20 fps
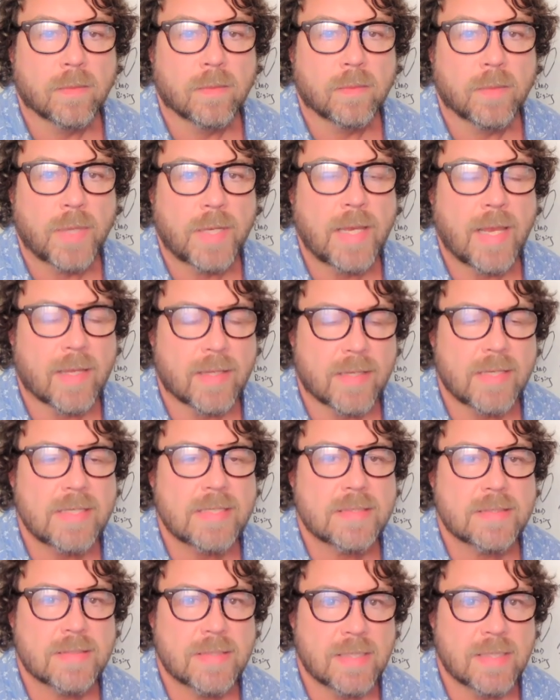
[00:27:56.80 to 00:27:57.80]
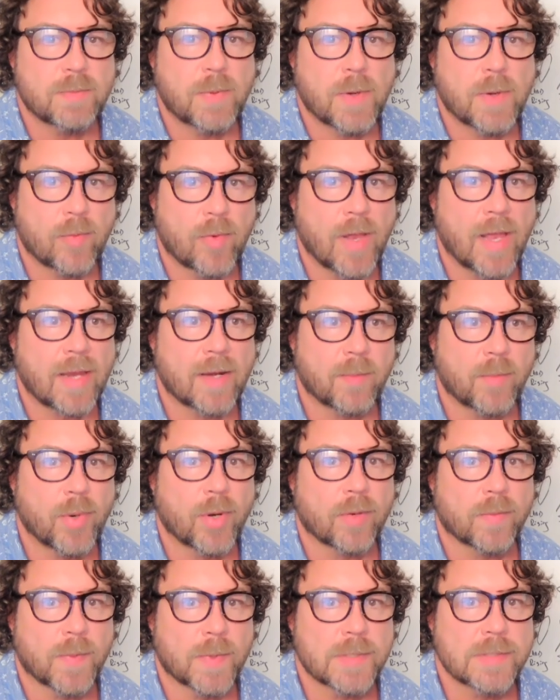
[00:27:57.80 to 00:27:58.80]
But yeah, these people had a
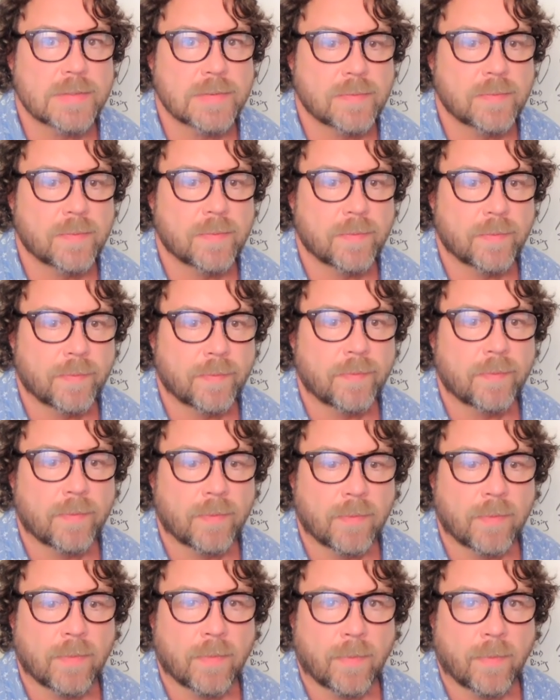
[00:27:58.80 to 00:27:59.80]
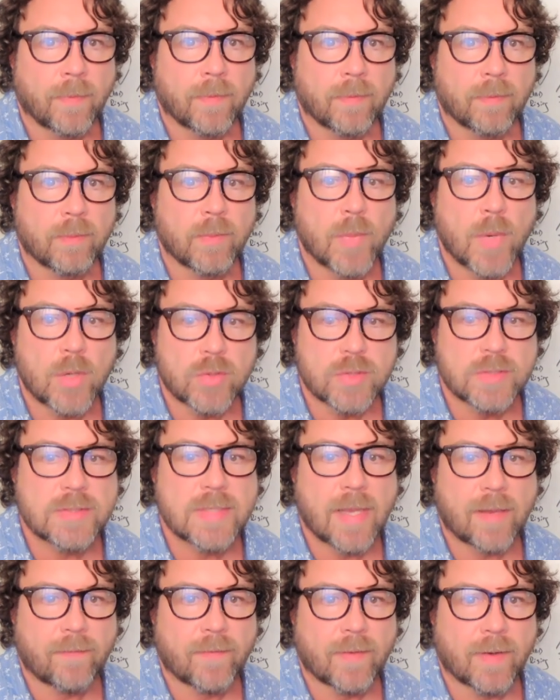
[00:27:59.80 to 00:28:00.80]
purpose. Most
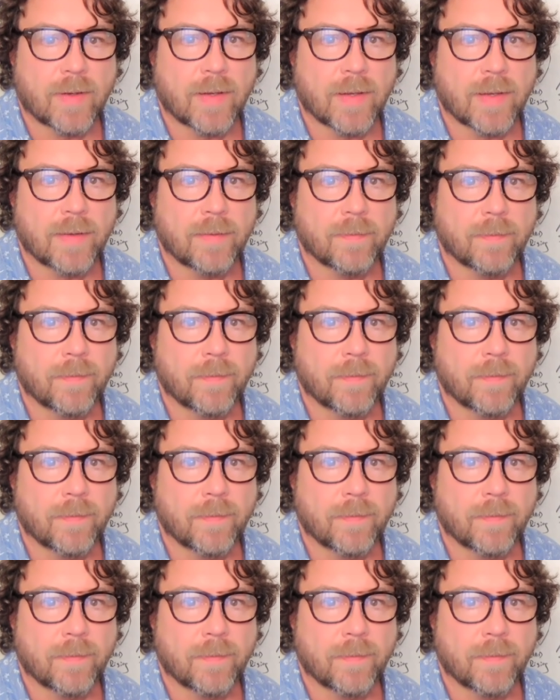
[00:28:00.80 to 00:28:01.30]
definitely.